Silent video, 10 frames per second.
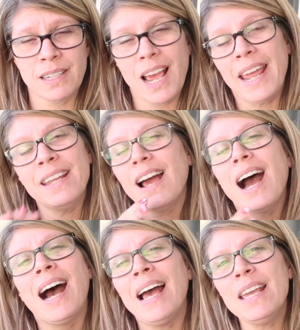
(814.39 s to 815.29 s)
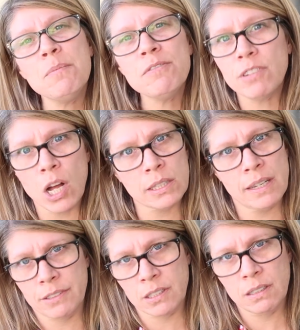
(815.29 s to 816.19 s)
And I am a vlog
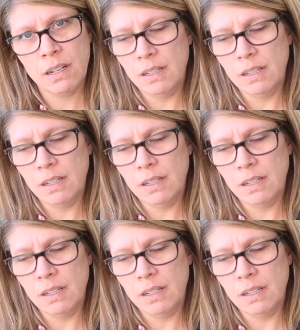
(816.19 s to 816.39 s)
lover.